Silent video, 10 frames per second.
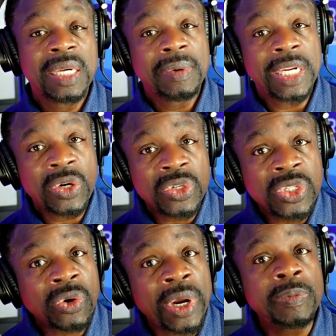But here's the
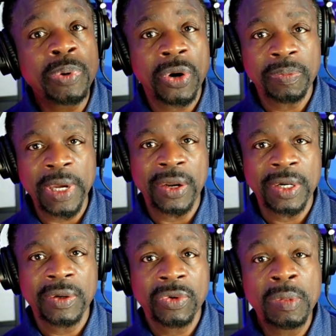great part about
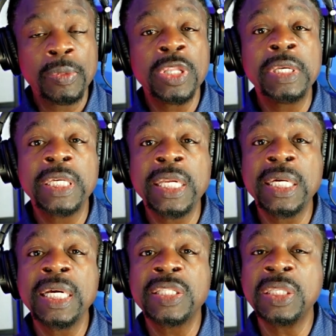it. Remember in the
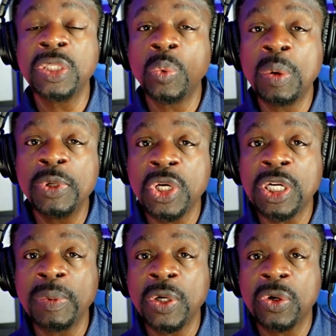beginning, I said that the woman
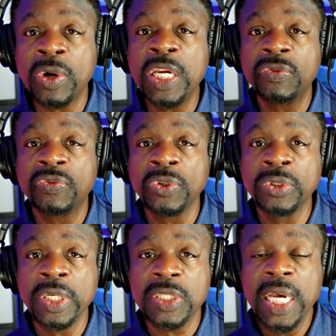talked about
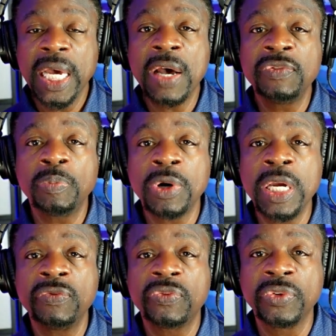gratefulness. Have your
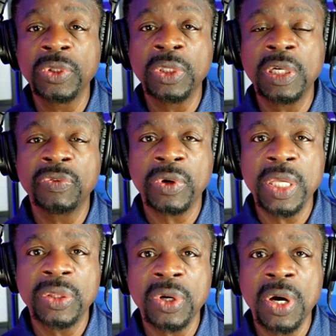brain full of
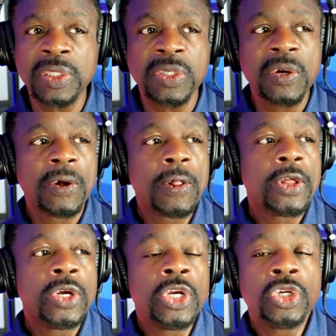great thoughts.
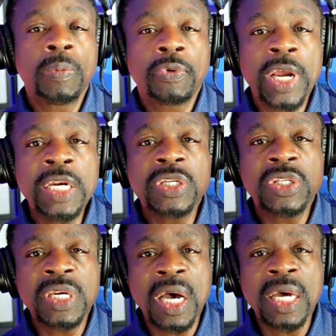Your brain
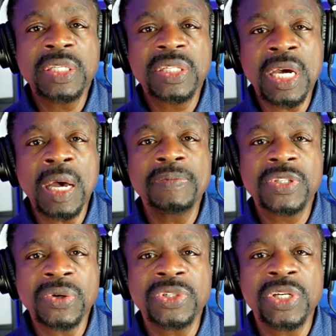does not stop
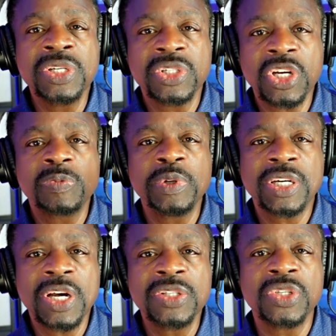searching just
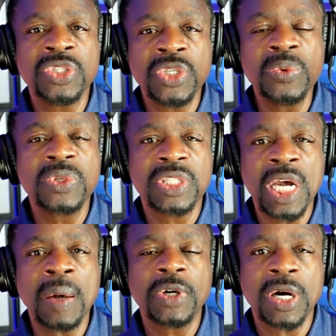because you
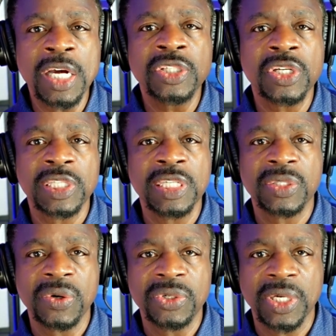stop consciously
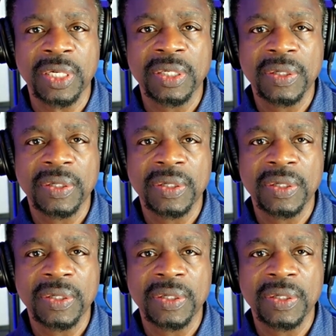searching.